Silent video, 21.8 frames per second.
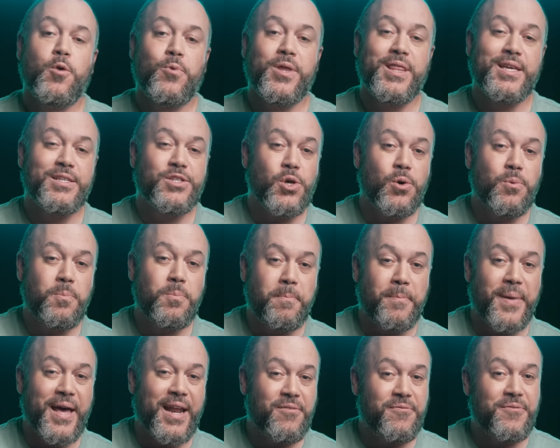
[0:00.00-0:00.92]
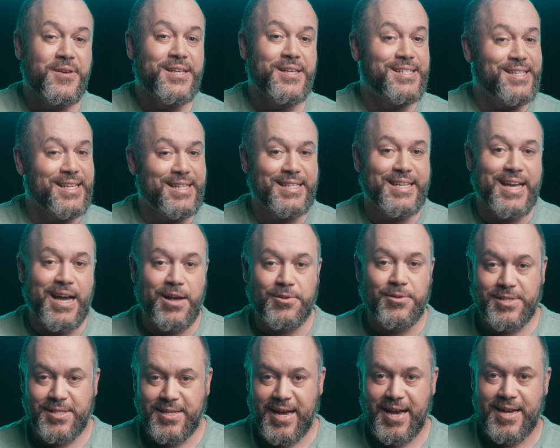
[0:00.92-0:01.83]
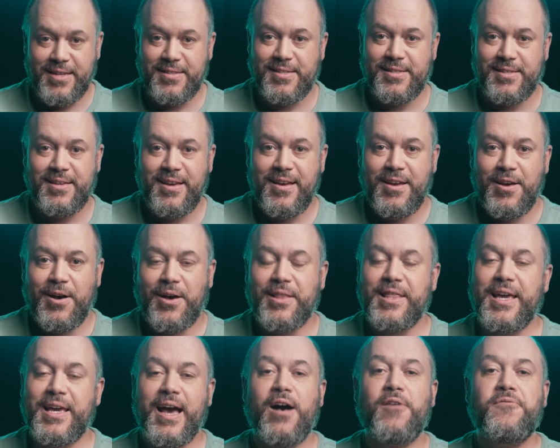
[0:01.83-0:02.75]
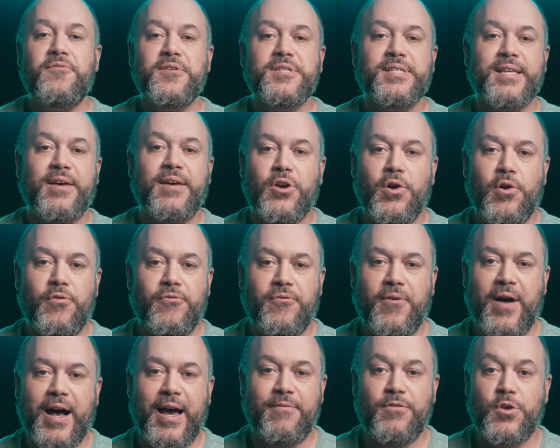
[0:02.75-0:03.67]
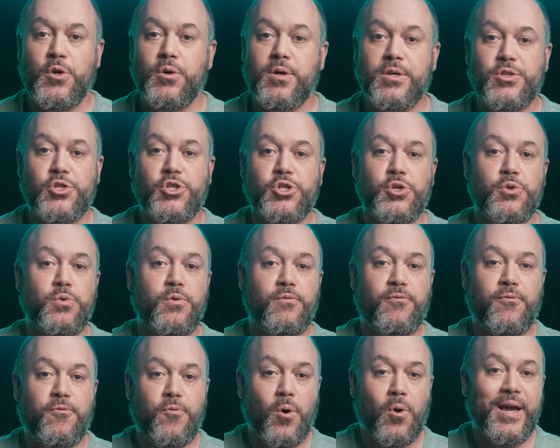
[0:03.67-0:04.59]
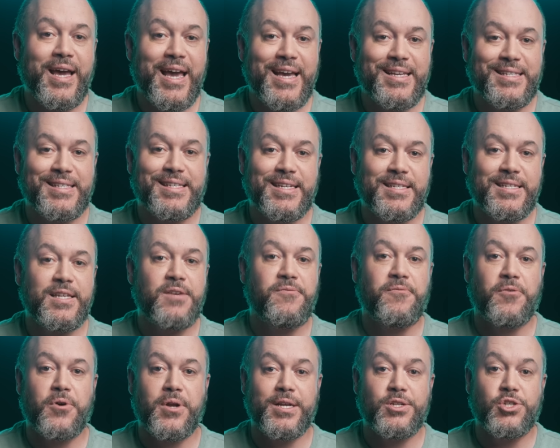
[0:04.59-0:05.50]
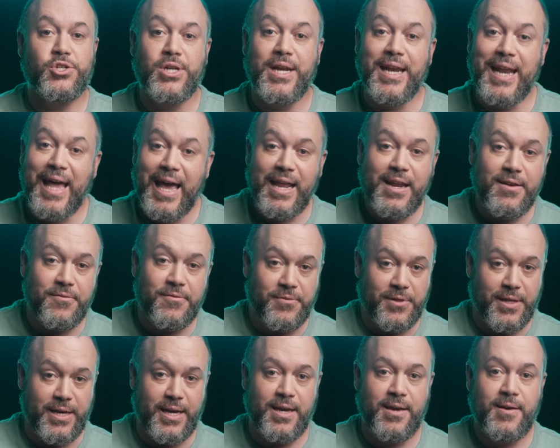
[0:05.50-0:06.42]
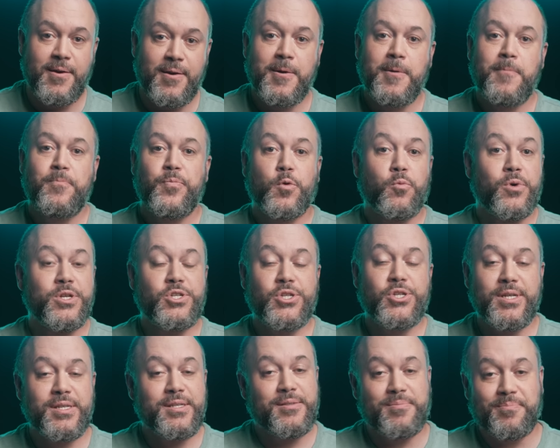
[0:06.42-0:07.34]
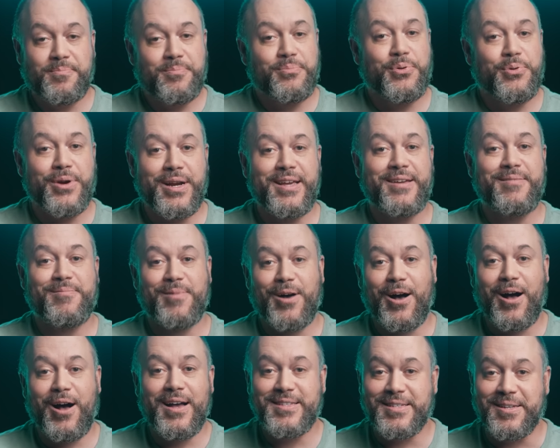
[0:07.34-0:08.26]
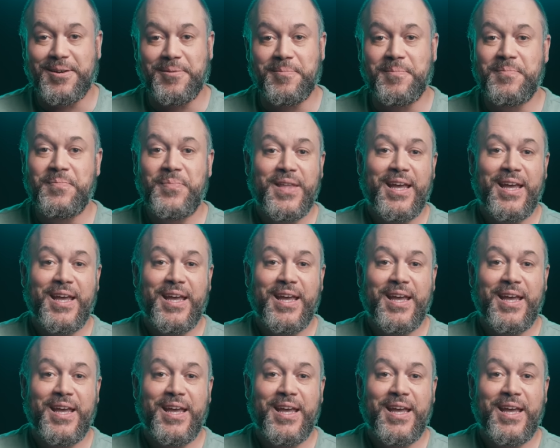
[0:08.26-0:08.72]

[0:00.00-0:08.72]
with its own benefits and downsides. On the Alpha 7R5, you could shoot 4K 60 footage natively, which is pretty awesome.